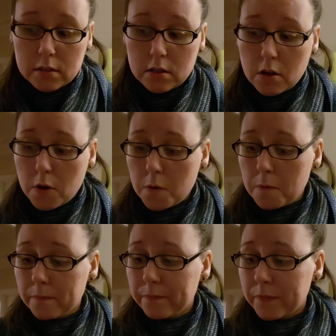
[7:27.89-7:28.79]

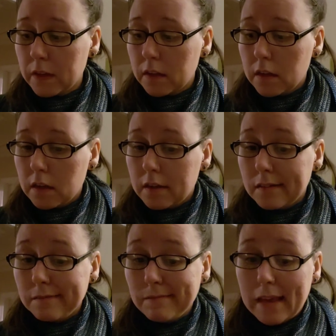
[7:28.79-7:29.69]
So,
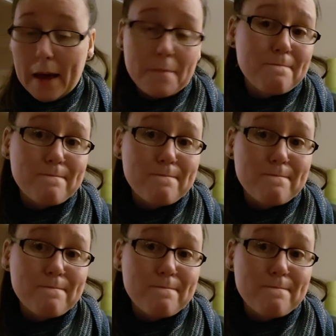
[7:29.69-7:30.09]
yeah.